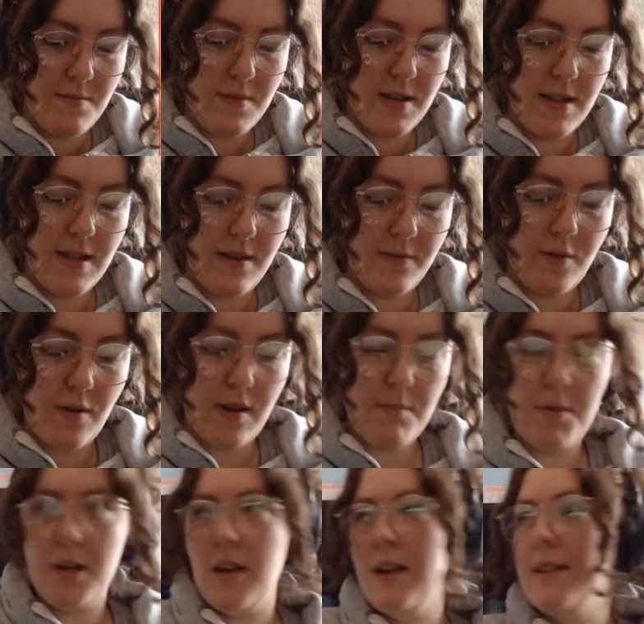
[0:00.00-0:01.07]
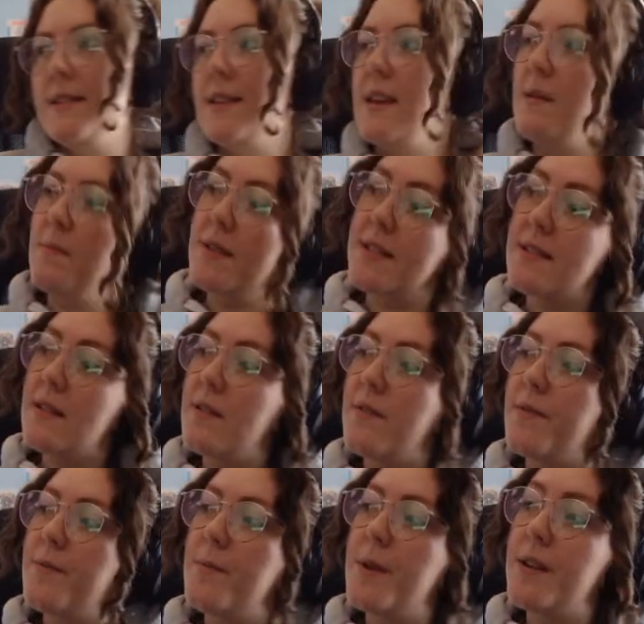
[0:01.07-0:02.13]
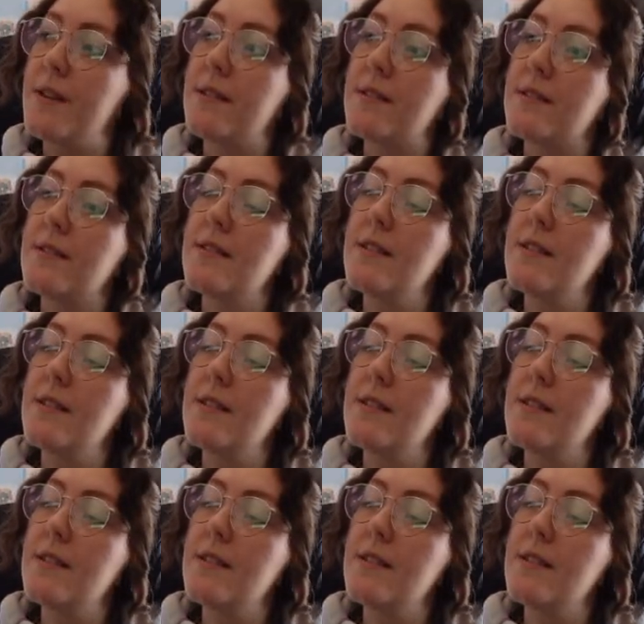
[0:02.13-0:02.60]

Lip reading: and then I've got like my color scheme and stuff. But